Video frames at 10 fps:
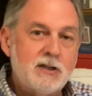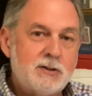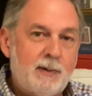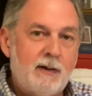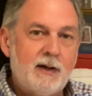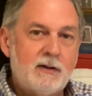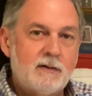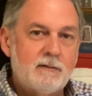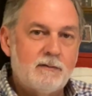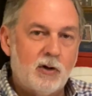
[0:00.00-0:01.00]
spirit,
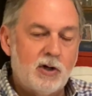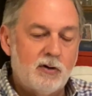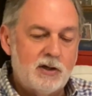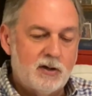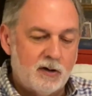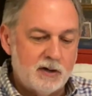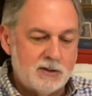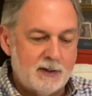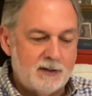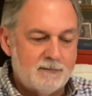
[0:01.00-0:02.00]
for your
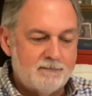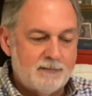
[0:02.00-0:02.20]
encouragement.